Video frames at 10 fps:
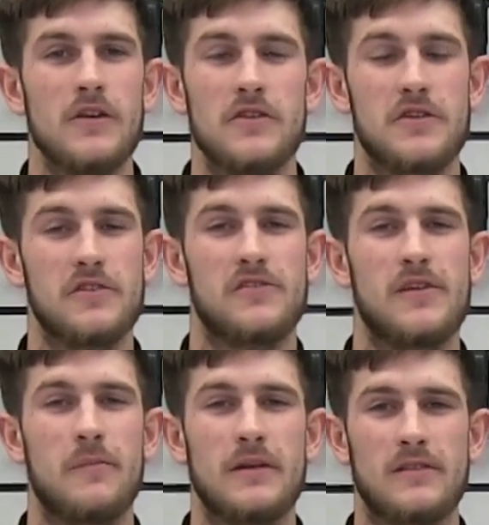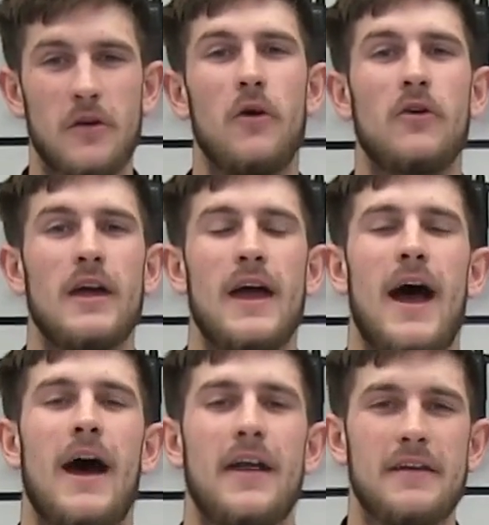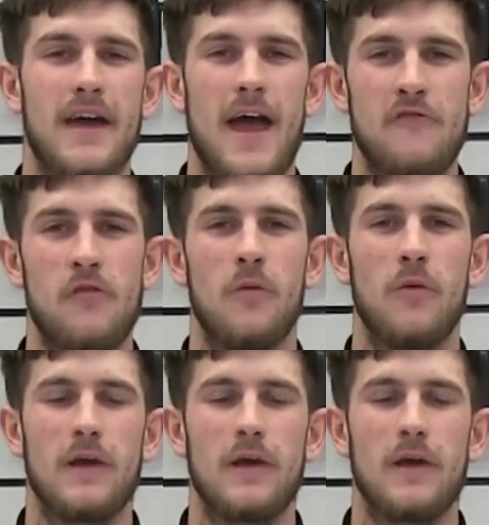You can just simply talk and everyone will